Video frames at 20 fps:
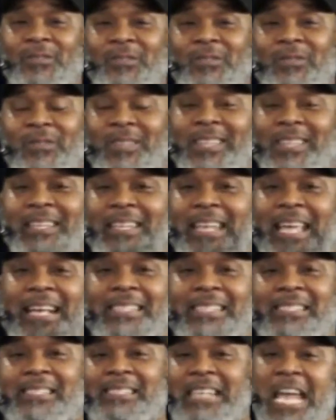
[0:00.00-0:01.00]
with the
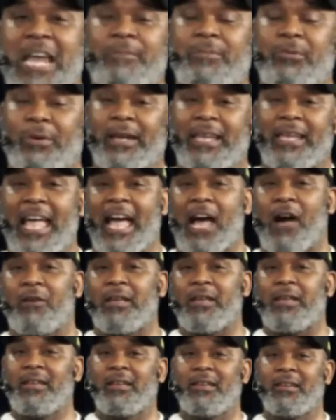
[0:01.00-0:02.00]
next neighboring
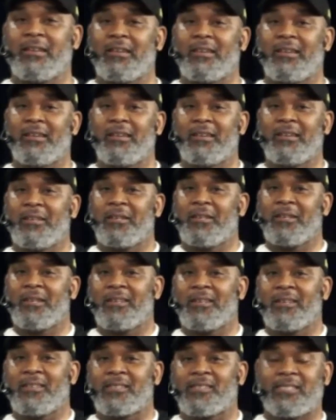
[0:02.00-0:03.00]
county,
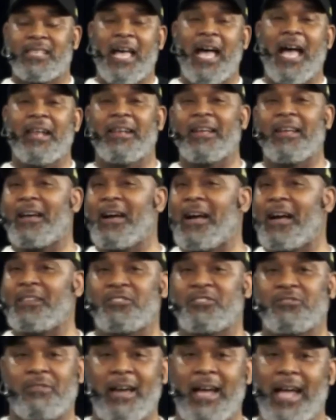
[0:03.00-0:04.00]
signed the
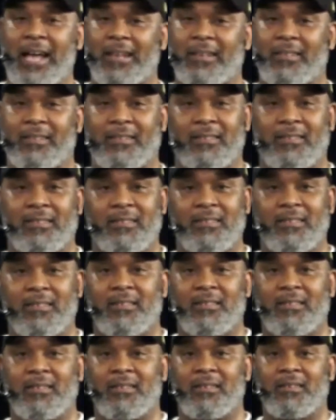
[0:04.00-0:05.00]
contract,
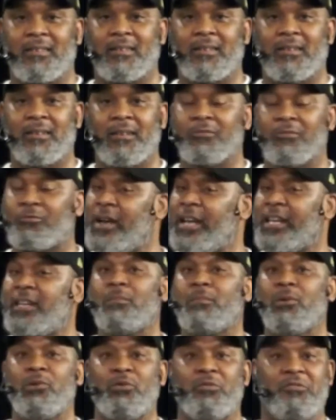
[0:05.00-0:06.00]
ready to
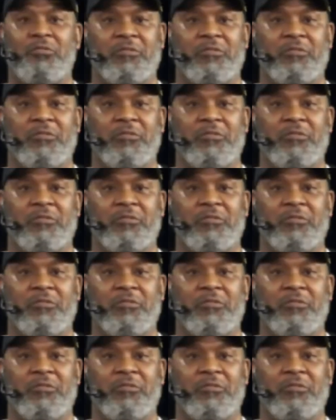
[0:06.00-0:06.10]
move,